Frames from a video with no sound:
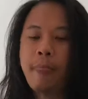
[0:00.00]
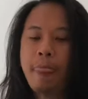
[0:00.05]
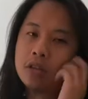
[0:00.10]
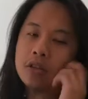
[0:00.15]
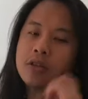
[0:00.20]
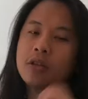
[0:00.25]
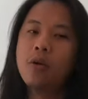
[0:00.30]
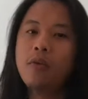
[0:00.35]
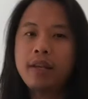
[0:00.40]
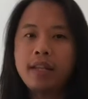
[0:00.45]

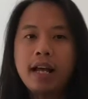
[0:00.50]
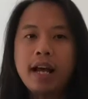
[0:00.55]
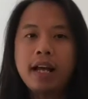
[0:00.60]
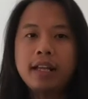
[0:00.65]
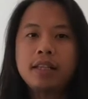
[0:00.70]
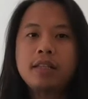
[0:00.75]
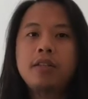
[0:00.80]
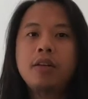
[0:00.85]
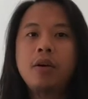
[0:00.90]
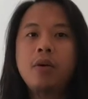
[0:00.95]
So with
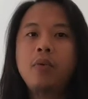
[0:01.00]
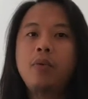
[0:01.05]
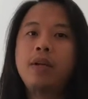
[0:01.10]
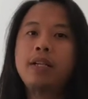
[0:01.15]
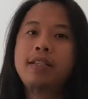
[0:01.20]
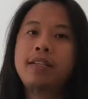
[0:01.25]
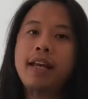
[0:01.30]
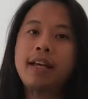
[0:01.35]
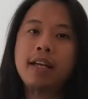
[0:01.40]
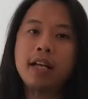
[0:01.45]
that,
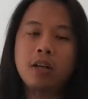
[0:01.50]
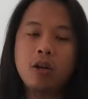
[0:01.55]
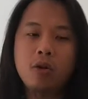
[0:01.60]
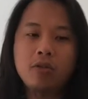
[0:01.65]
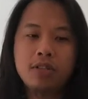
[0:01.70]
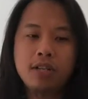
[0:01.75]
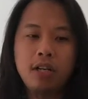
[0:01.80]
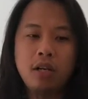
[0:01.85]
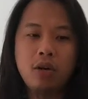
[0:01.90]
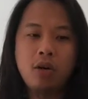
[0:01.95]
we'll take a
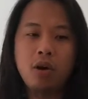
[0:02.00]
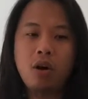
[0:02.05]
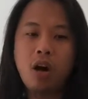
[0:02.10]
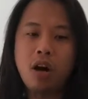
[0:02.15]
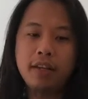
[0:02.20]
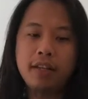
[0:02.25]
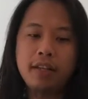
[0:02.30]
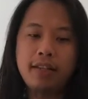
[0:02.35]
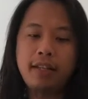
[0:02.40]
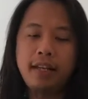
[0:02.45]
closer look
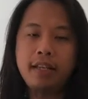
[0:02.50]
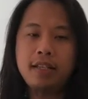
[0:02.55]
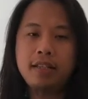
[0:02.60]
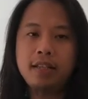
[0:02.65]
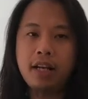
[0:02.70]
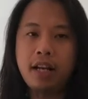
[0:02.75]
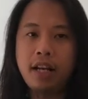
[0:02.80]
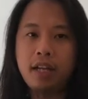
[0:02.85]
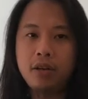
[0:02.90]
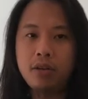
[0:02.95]
on the things
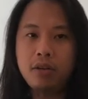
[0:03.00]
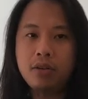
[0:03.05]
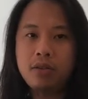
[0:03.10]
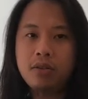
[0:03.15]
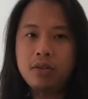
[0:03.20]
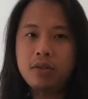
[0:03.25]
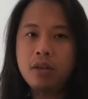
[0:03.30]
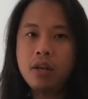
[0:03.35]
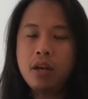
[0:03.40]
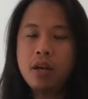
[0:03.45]
that I
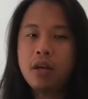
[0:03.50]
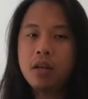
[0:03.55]
use.